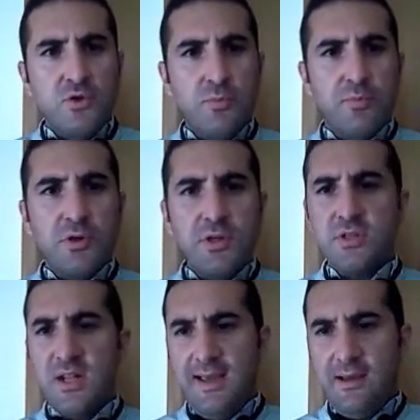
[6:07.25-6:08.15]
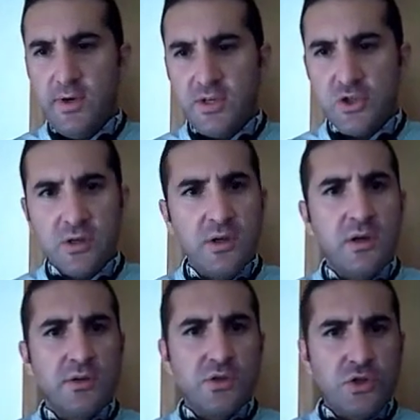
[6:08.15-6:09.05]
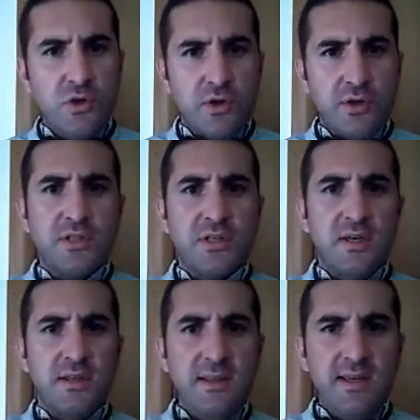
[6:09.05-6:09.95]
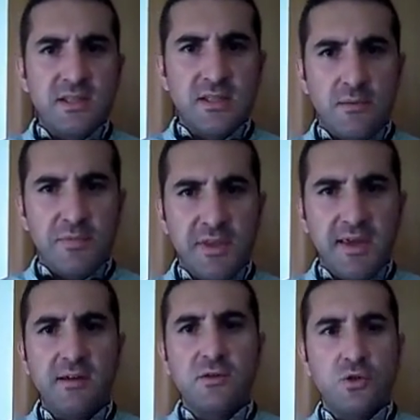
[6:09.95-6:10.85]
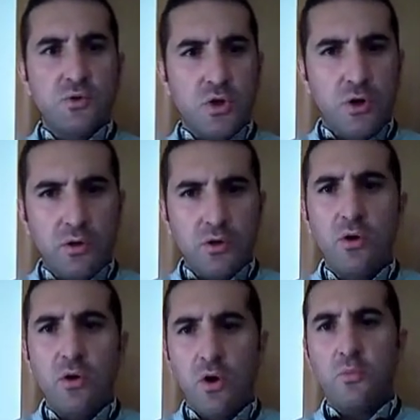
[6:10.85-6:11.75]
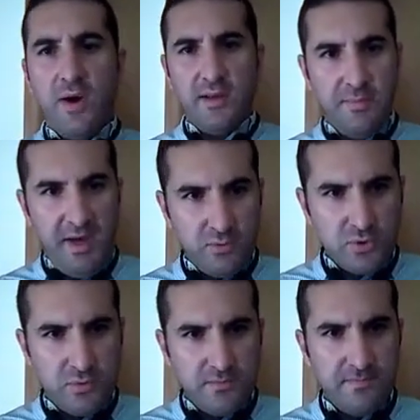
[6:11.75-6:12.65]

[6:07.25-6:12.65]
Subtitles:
to produce language, students need something to talk or write about.